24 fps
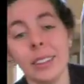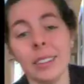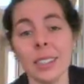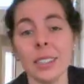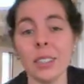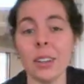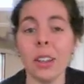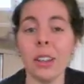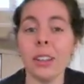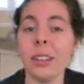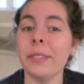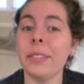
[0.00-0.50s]
in
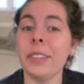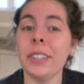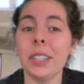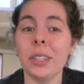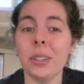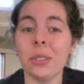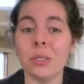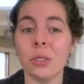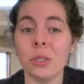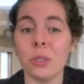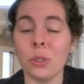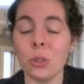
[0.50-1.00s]
all the
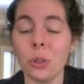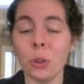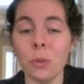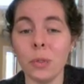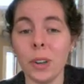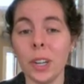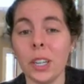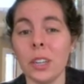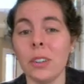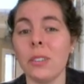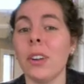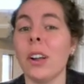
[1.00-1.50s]
videos, there's no
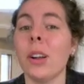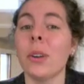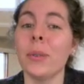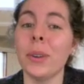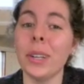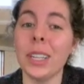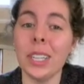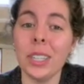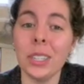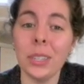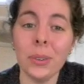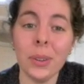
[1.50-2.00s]
right or wrong way
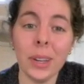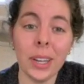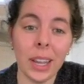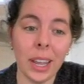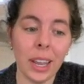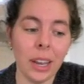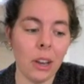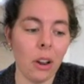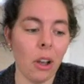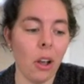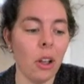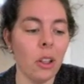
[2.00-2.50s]
to do it,
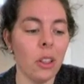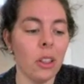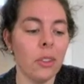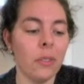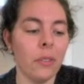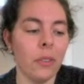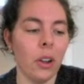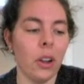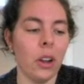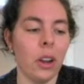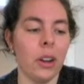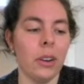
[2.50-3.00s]
and all
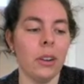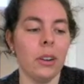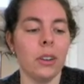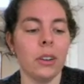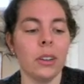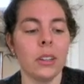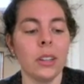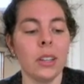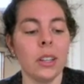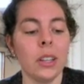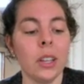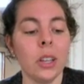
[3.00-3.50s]
of our
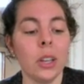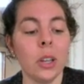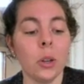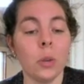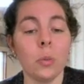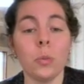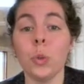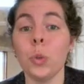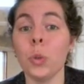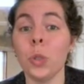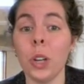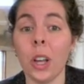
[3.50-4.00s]

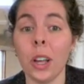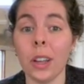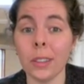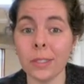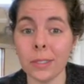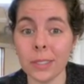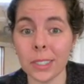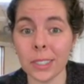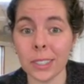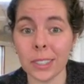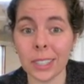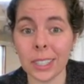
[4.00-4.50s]

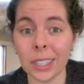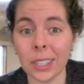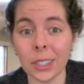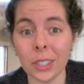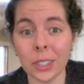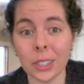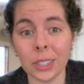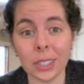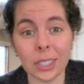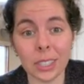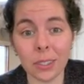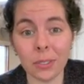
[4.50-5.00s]
Rudolphs are gonna
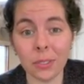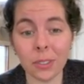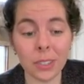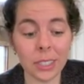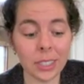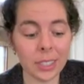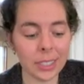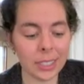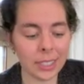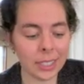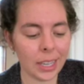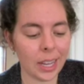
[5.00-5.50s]
look
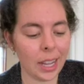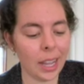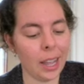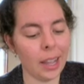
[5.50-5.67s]
different,